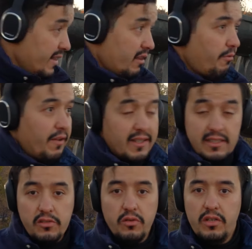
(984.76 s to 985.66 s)
and the fact
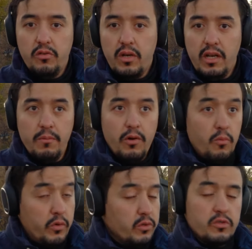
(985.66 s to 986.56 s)
that on a nuclear
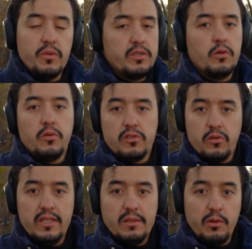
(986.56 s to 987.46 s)
bomb, we don't want to
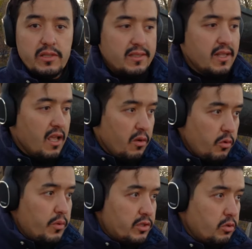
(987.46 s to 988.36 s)
control that process. We
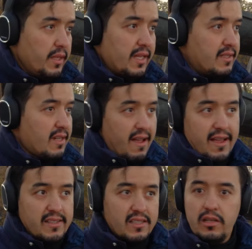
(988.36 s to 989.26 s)
want to make it
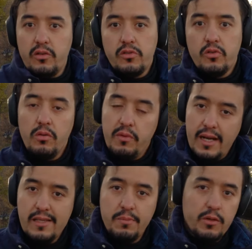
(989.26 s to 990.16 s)
as uncontrollable
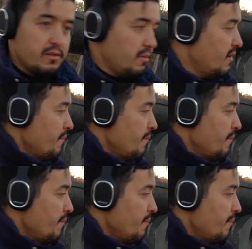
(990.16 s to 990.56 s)
as possible,